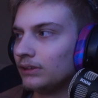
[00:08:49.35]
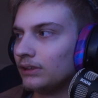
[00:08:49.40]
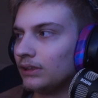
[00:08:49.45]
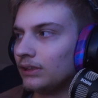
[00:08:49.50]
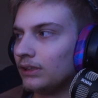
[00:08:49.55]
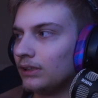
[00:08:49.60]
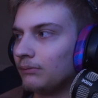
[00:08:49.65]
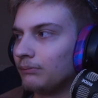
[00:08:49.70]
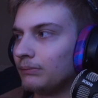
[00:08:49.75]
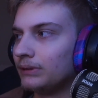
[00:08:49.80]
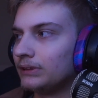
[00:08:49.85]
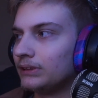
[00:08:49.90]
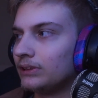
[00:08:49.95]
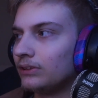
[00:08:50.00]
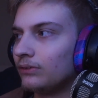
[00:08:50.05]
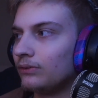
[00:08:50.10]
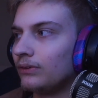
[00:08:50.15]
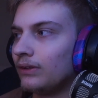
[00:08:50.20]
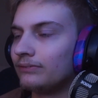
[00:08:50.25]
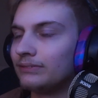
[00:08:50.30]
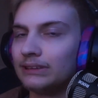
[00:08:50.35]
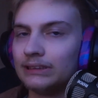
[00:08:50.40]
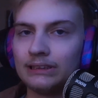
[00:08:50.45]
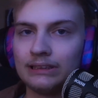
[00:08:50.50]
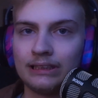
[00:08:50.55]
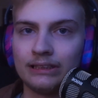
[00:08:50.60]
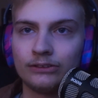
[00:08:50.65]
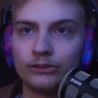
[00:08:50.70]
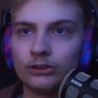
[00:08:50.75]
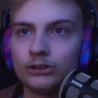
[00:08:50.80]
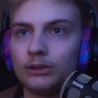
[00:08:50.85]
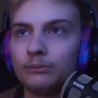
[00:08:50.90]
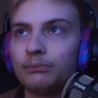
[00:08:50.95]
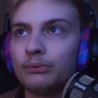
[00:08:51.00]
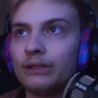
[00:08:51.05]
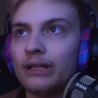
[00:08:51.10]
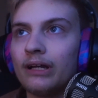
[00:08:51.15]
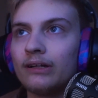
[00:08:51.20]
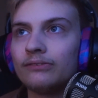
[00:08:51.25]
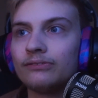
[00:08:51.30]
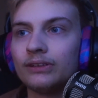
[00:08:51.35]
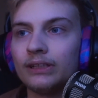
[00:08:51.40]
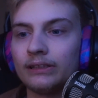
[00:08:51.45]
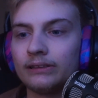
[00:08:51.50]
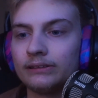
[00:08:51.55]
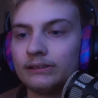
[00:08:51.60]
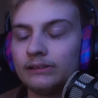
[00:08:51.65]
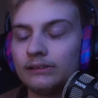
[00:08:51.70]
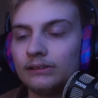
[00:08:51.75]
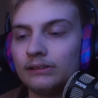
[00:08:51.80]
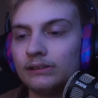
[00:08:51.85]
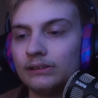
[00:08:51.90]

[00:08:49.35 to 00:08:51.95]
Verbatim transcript: Um, and so obviously I grew up without a father.